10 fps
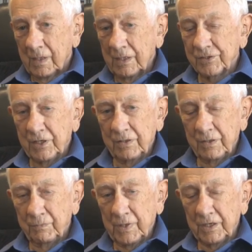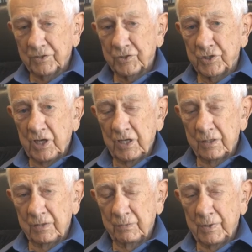I'd say the biggest change,
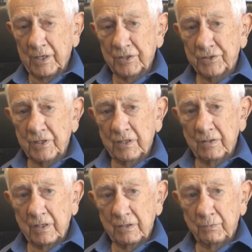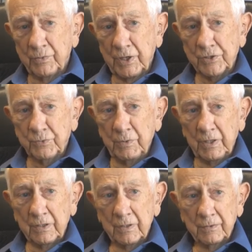the biggest thing that impressed
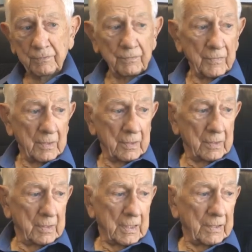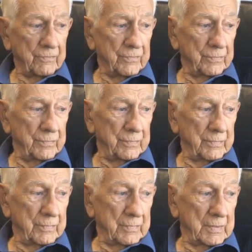me, that I've
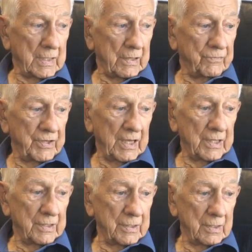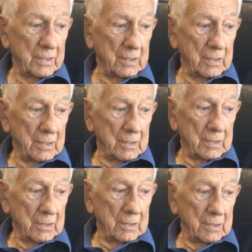that I've done,
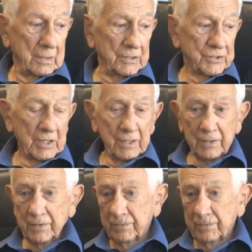is that